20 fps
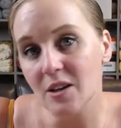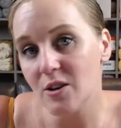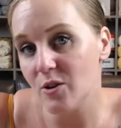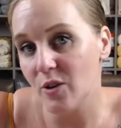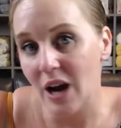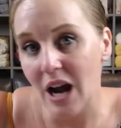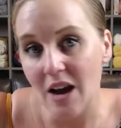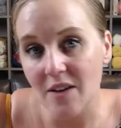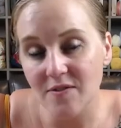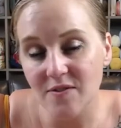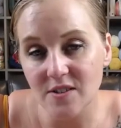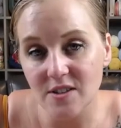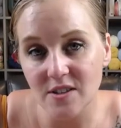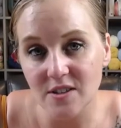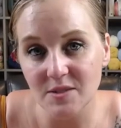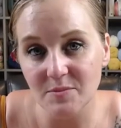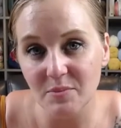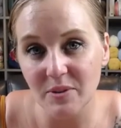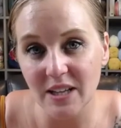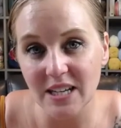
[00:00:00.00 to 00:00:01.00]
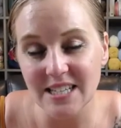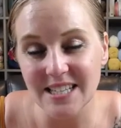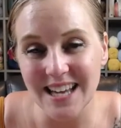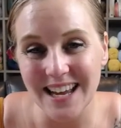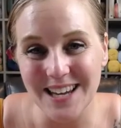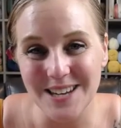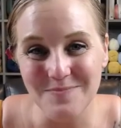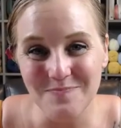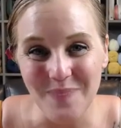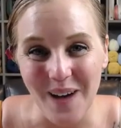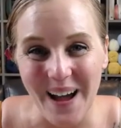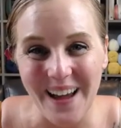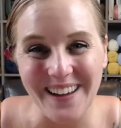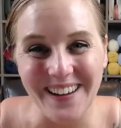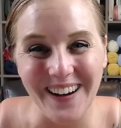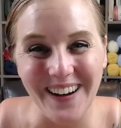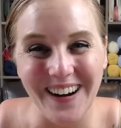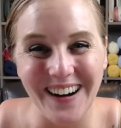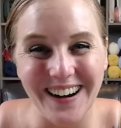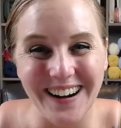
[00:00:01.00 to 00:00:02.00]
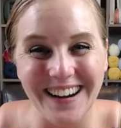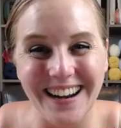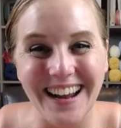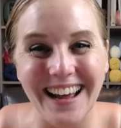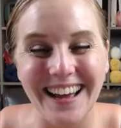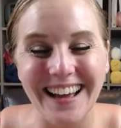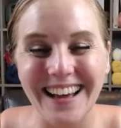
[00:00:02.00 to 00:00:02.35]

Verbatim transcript: craft place I can buy yarn.